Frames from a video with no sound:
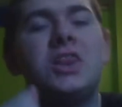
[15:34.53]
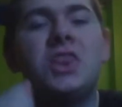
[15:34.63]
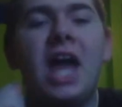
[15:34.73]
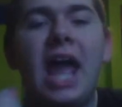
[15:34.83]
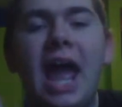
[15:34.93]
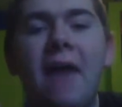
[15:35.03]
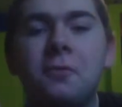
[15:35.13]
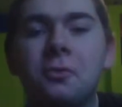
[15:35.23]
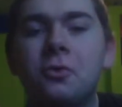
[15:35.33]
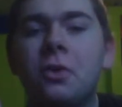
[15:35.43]
the
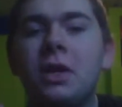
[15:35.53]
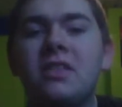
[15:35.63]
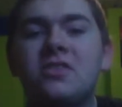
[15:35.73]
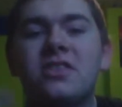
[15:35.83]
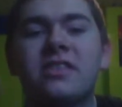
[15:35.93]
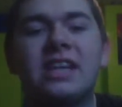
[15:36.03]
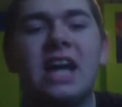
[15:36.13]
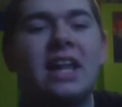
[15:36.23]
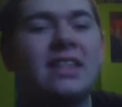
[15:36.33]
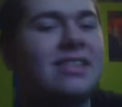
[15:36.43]
after credits just
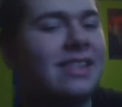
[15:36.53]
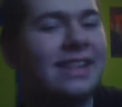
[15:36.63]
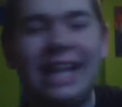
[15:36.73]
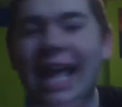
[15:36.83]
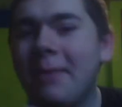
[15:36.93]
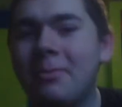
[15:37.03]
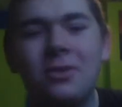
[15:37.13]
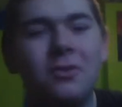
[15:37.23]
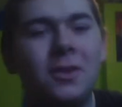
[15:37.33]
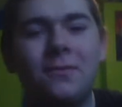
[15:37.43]
kind of slaps
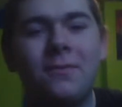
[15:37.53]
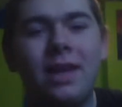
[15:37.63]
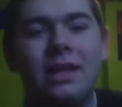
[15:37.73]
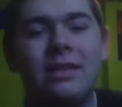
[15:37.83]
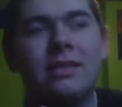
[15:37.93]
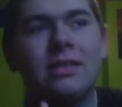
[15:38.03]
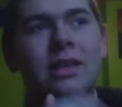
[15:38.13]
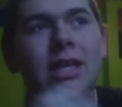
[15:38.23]
you in the face,